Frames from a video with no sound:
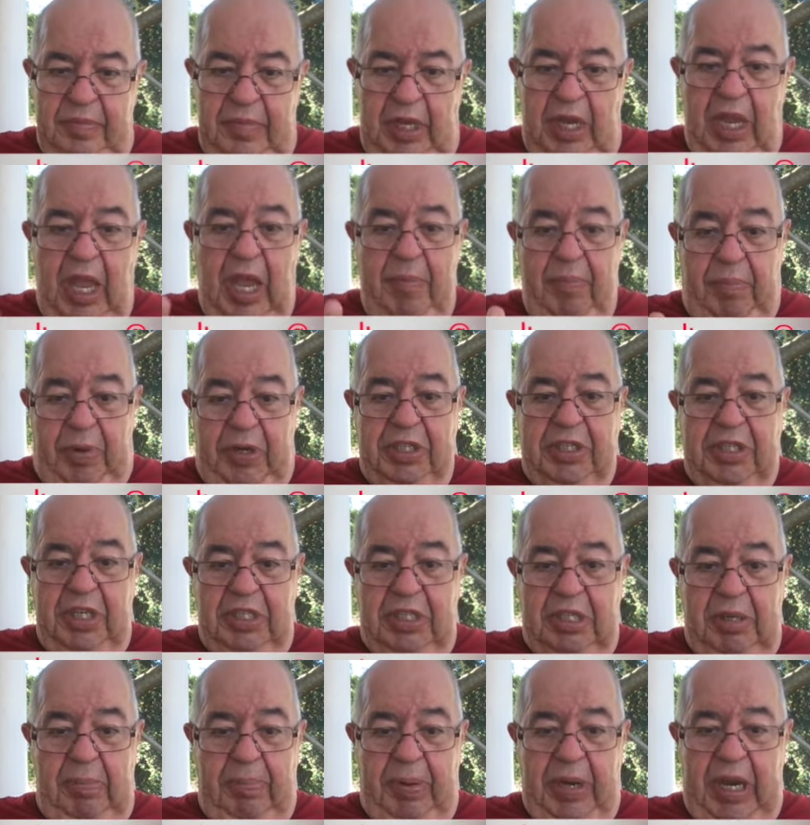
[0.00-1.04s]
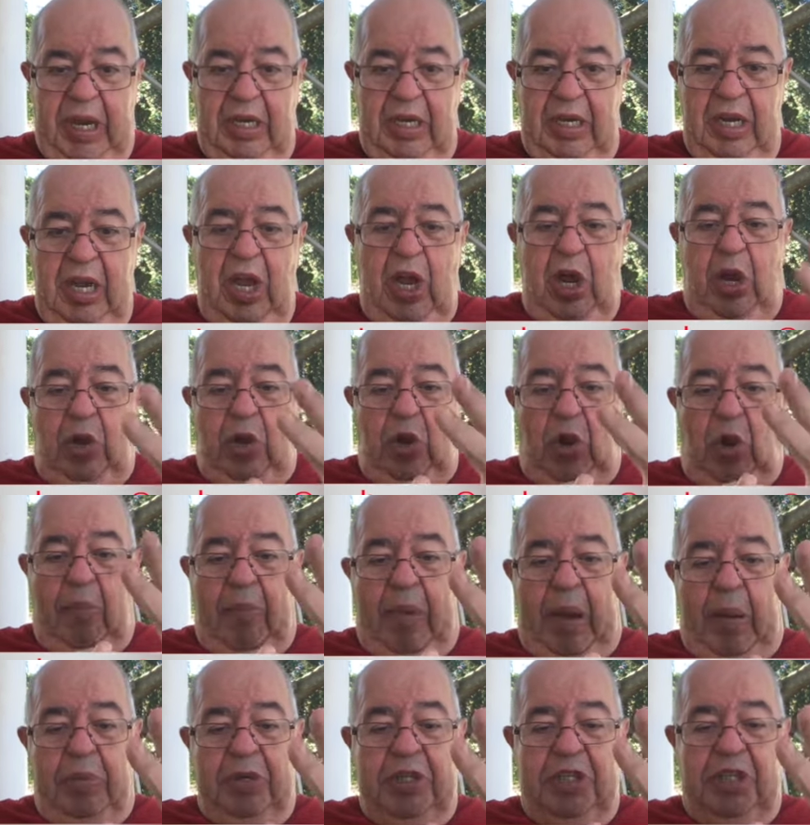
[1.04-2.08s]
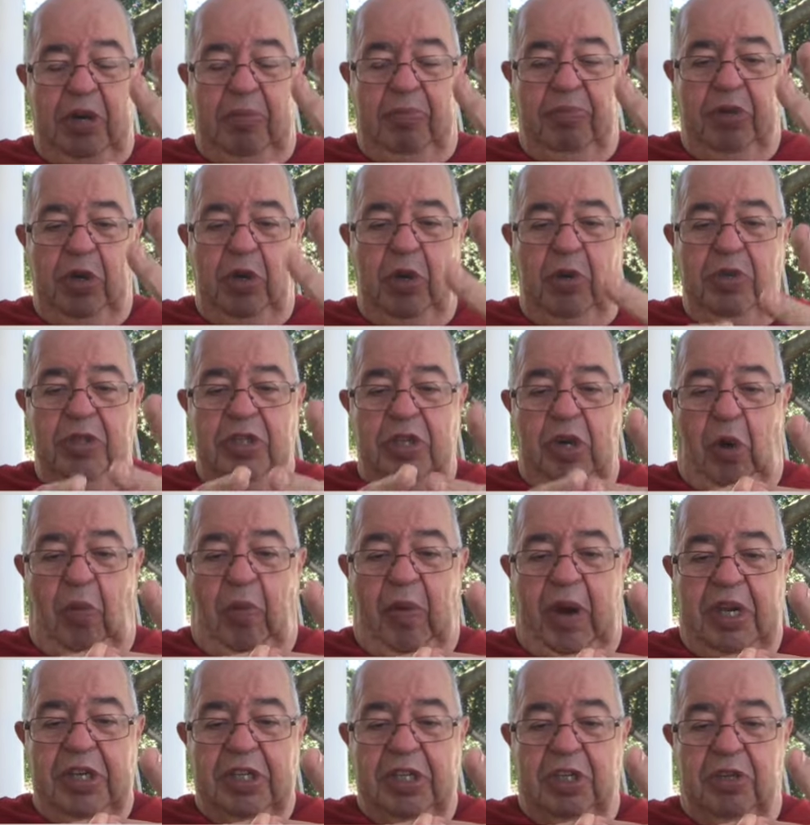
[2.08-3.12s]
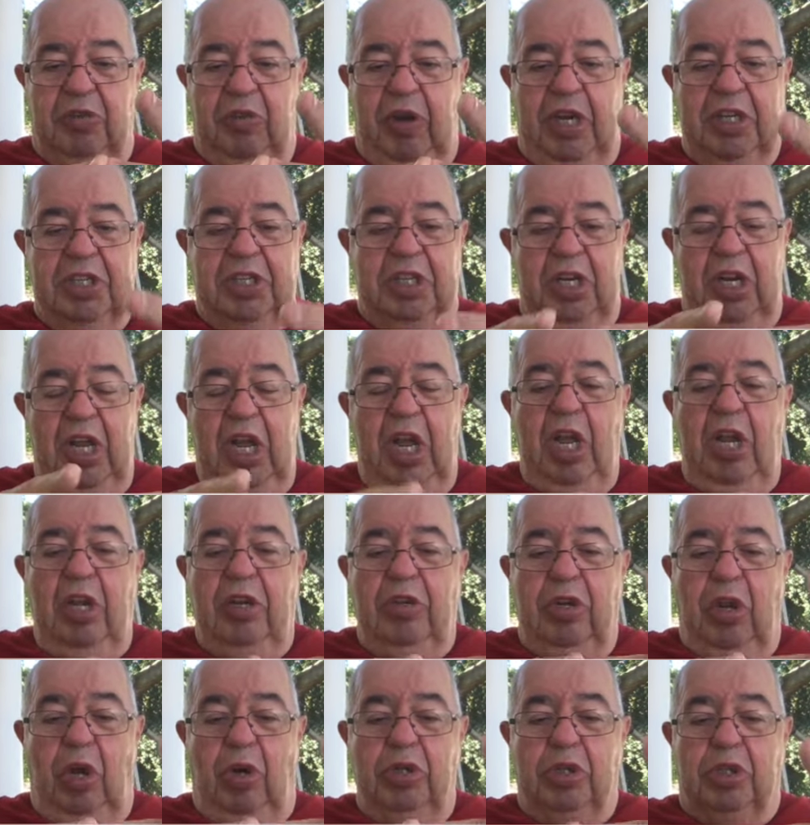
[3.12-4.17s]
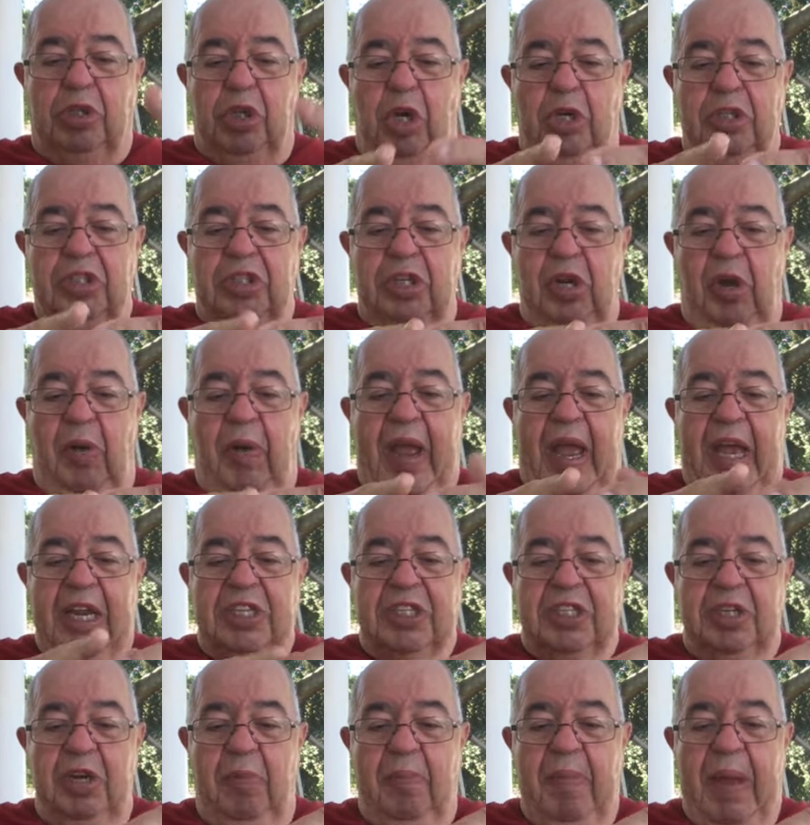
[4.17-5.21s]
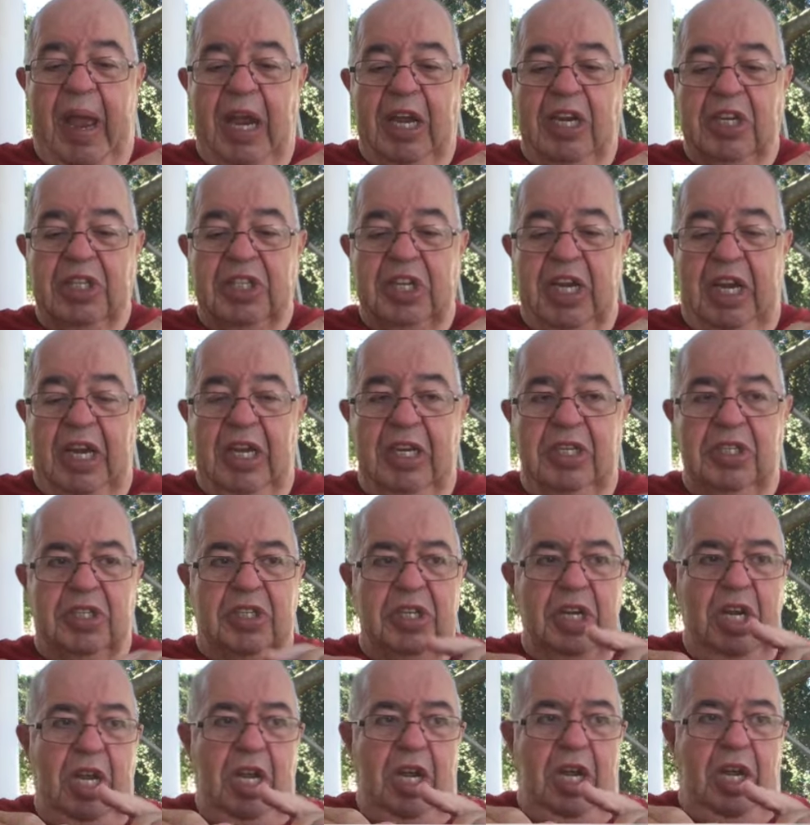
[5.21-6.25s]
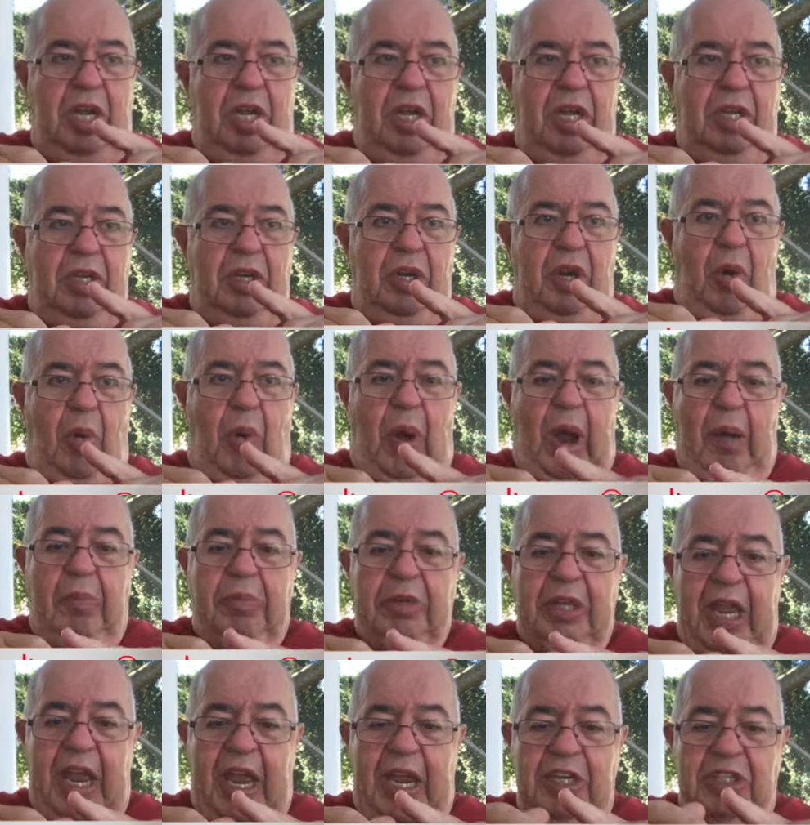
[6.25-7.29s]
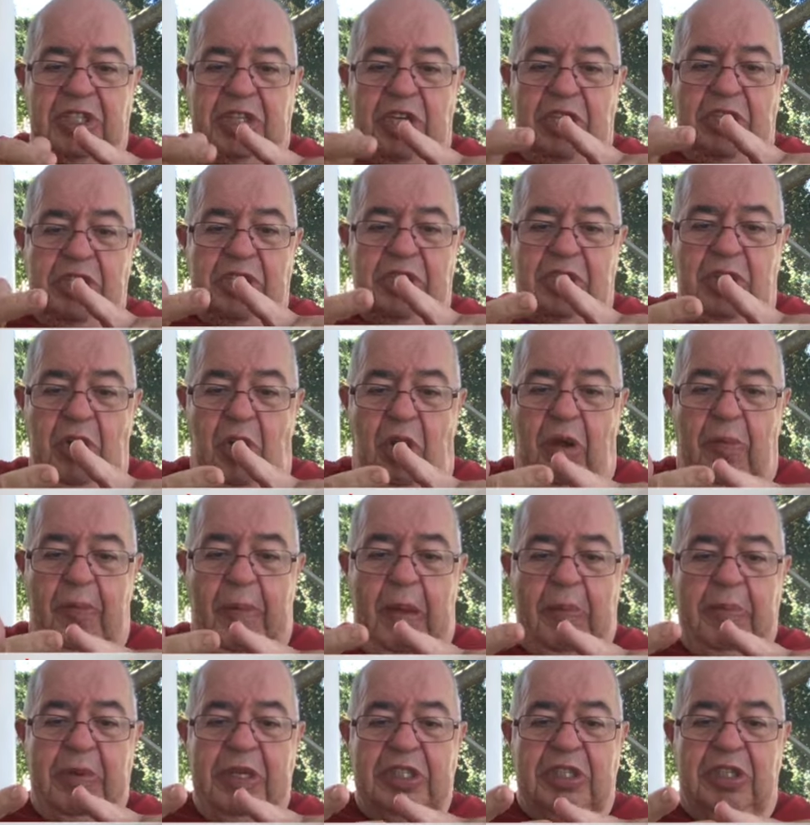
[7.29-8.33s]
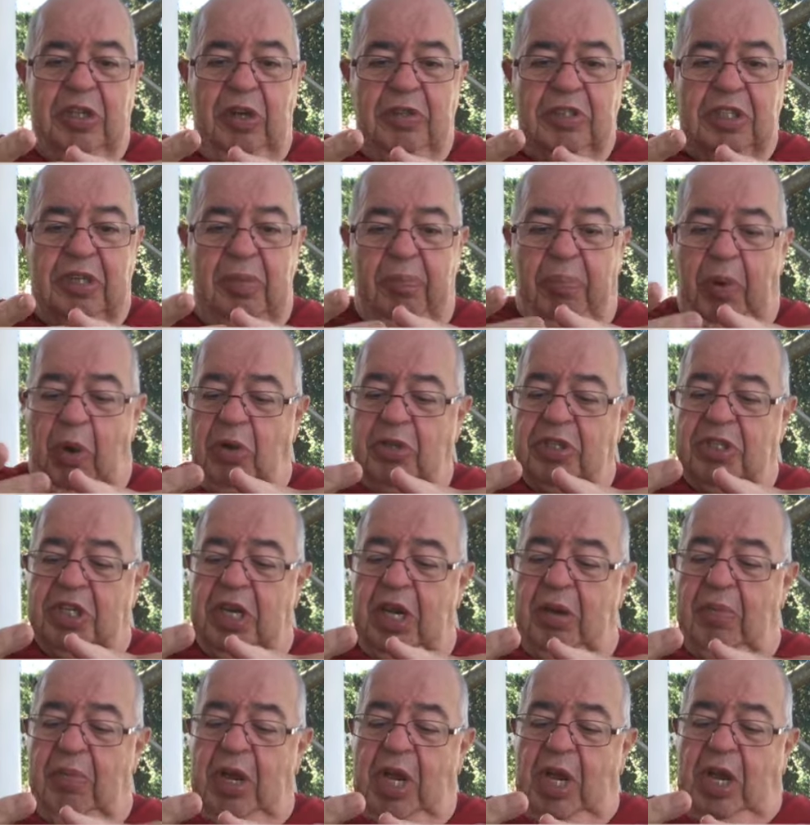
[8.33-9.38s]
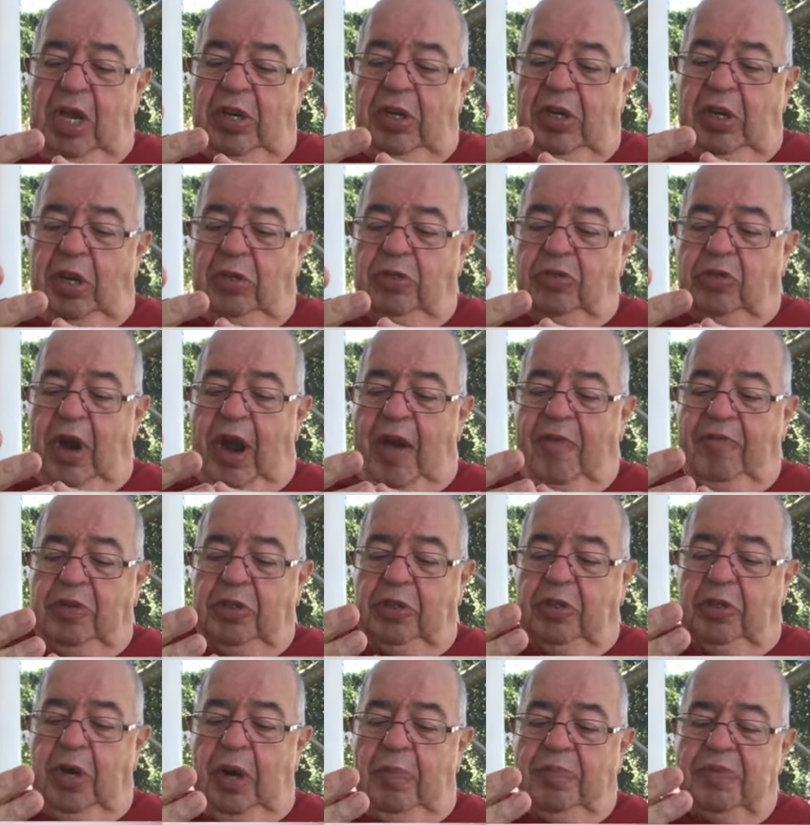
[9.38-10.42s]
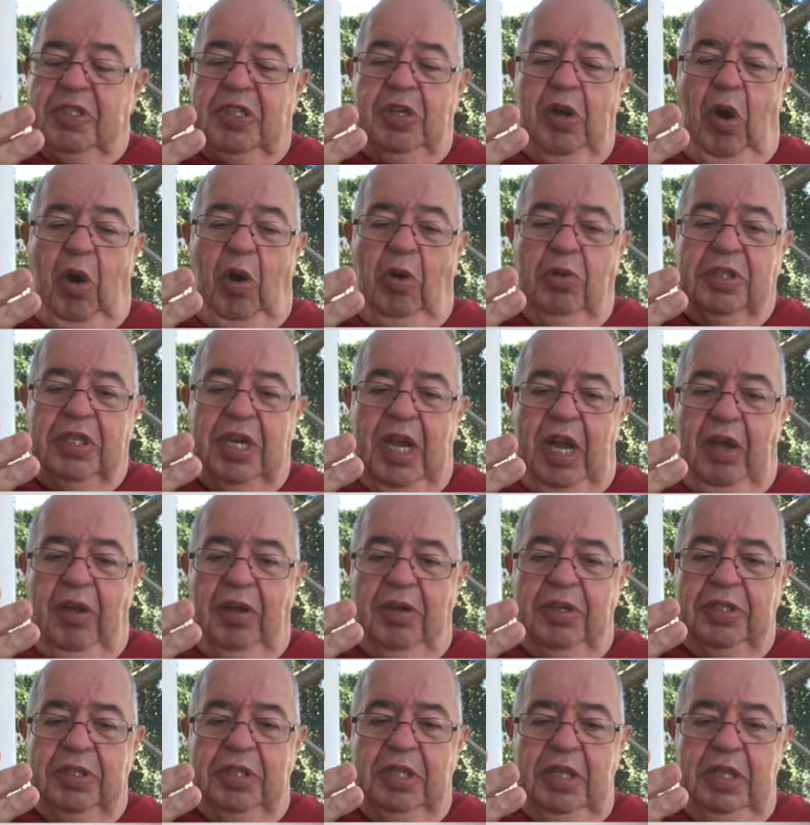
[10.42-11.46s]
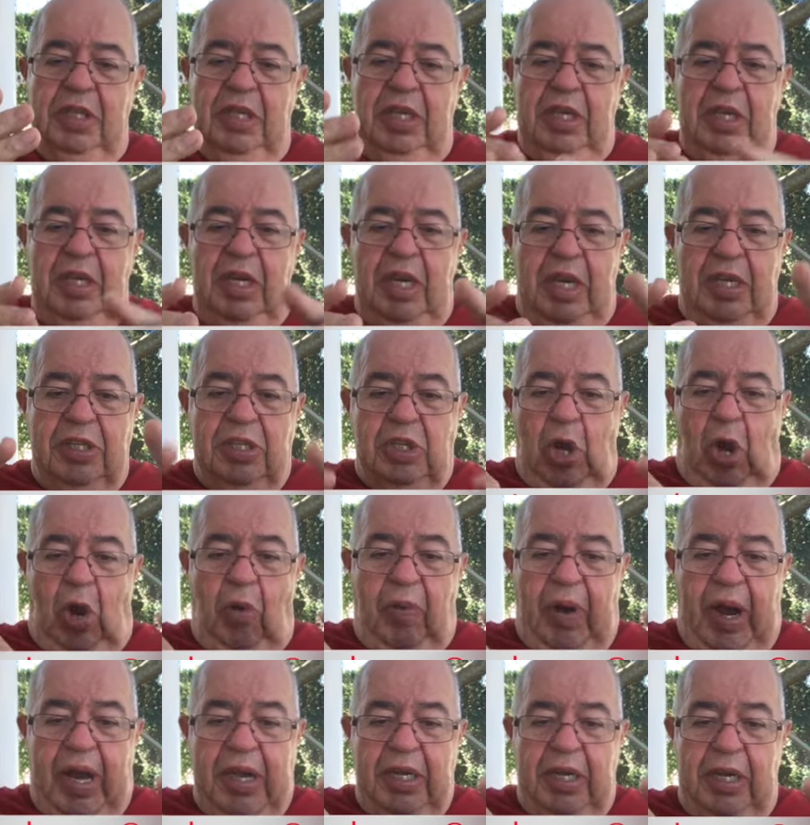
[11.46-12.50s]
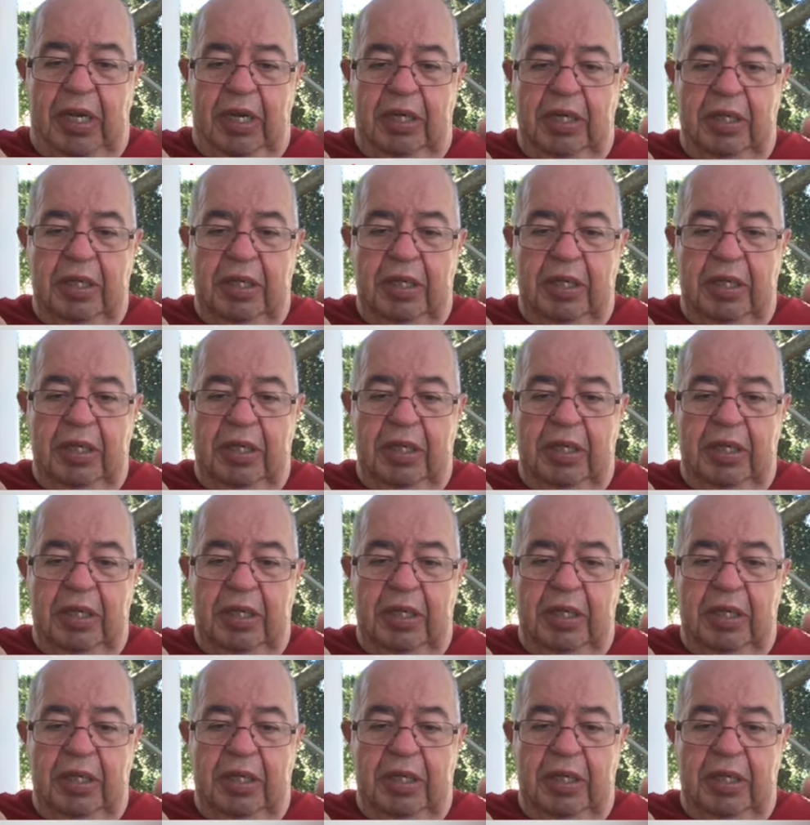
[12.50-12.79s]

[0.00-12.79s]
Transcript: can participate. No membership dues, no registration, no shirts, no hats, no magazines, no obligations, no commitments, no symposium, no travel trips, no hotels. It's all right here.